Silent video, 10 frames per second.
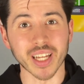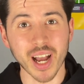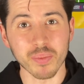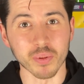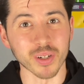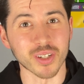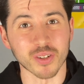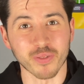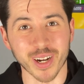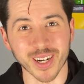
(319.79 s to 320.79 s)
happened because
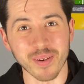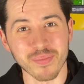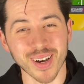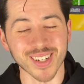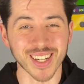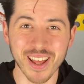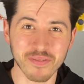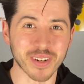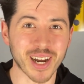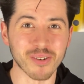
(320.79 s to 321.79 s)
Frank Lampard's
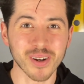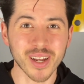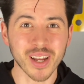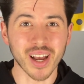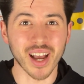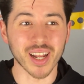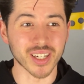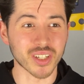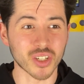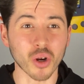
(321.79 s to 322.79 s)
left now, and
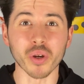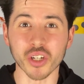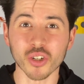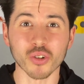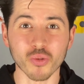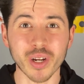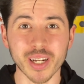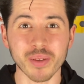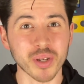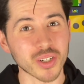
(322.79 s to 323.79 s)
so he should
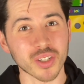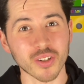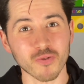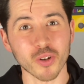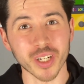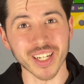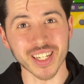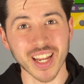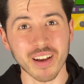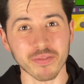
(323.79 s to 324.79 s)
really because of the run that he's
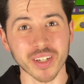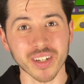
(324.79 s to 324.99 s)
having,